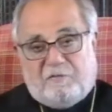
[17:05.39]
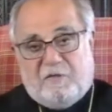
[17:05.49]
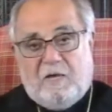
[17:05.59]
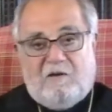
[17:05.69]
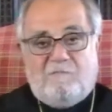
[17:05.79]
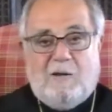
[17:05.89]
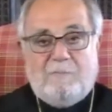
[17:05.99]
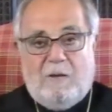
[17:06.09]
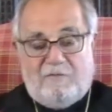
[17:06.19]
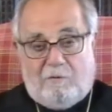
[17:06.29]
thing of my
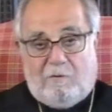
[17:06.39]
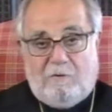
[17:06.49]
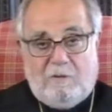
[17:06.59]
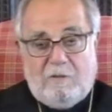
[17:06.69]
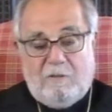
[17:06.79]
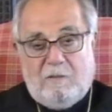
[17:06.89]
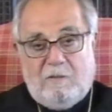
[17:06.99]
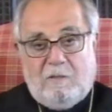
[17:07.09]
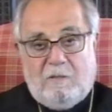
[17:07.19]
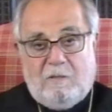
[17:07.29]
mother,
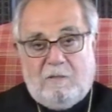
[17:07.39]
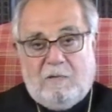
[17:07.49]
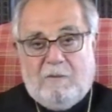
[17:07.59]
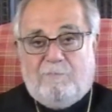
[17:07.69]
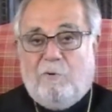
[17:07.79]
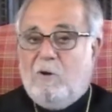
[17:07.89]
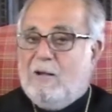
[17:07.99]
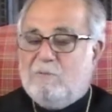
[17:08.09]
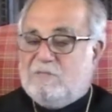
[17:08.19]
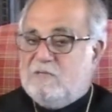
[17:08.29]
and boy,
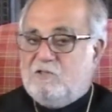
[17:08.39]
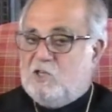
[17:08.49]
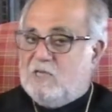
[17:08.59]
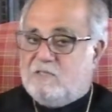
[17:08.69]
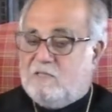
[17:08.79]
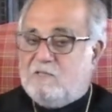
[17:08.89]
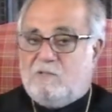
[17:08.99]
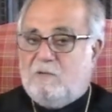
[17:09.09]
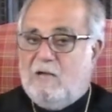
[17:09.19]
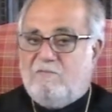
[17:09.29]
I would suggest this
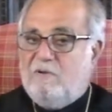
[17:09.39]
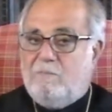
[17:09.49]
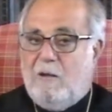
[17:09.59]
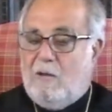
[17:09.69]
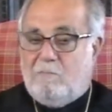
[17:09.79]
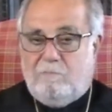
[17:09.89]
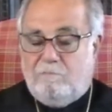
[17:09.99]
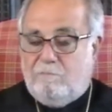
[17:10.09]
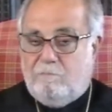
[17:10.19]
to every mom.